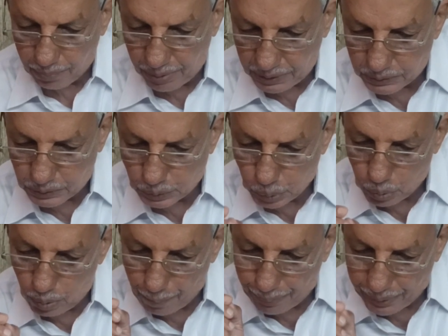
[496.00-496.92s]
My
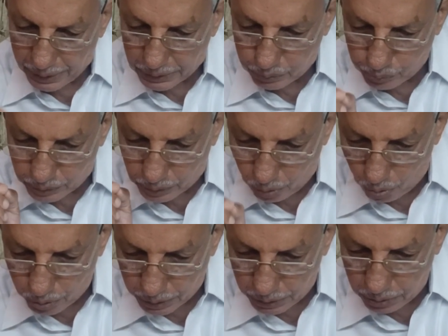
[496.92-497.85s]
soul breaks with
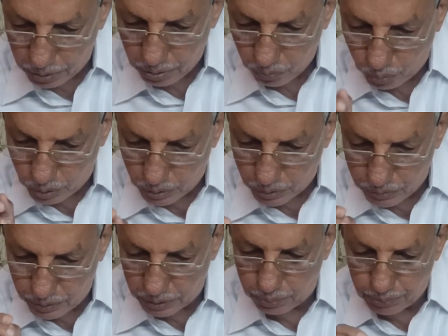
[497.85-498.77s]
longing for your
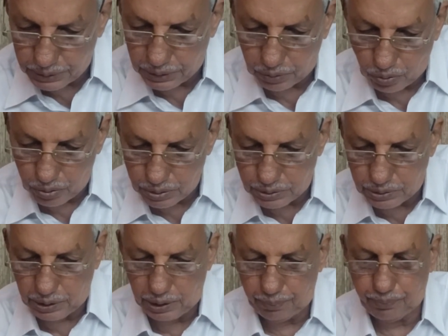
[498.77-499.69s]
judgment at all
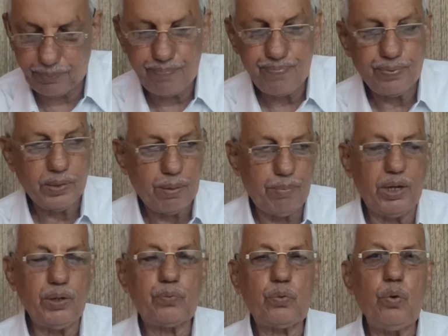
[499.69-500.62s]
time.
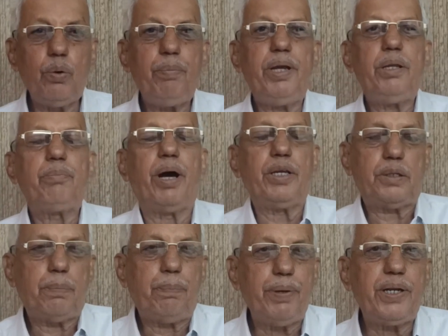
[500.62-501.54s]
My soul means my
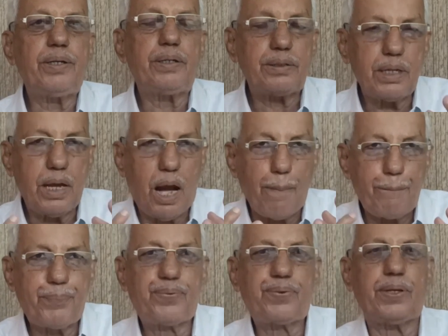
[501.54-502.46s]
spirit is
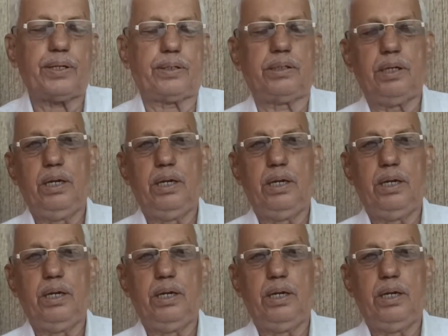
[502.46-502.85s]
upset.